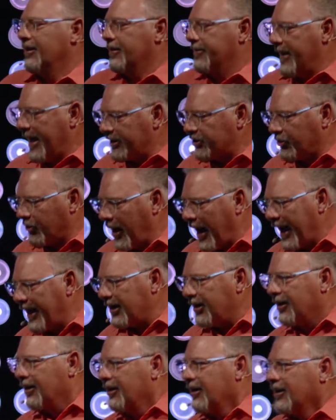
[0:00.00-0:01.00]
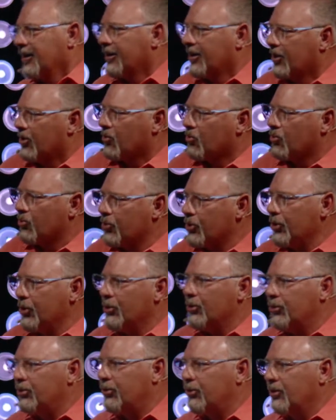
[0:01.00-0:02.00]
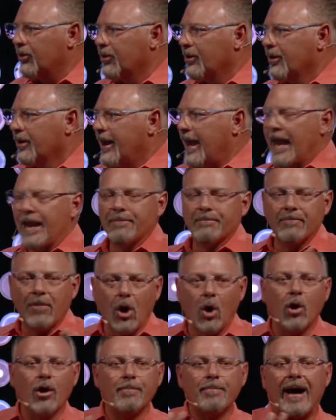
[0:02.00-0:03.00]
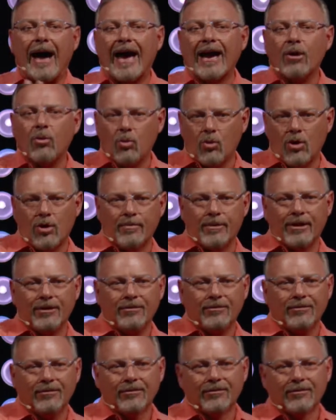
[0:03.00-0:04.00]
That's right, Ruth, a Moabite woman,